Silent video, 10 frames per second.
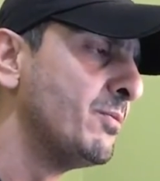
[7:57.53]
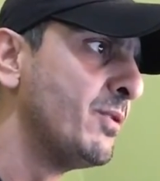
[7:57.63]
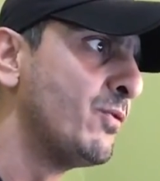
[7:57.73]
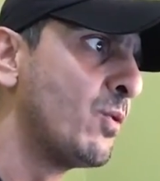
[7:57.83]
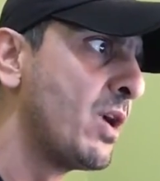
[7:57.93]

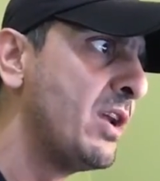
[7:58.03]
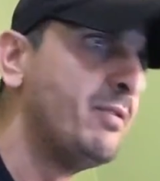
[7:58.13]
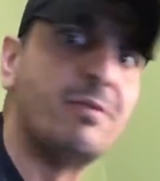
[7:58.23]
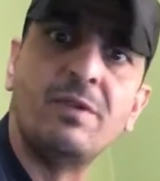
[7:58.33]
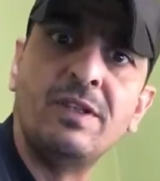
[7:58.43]
before I
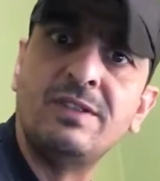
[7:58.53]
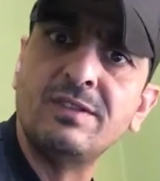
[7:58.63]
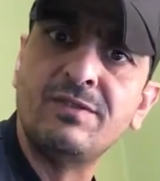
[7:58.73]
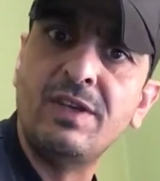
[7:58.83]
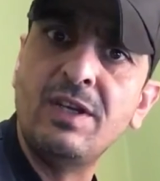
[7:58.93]
even released
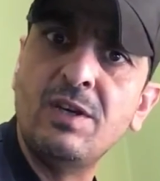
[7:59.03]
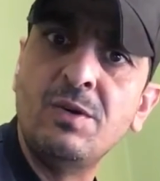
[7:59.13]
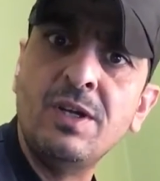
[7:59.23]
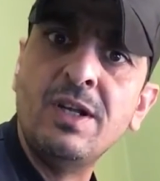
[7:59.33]
this video.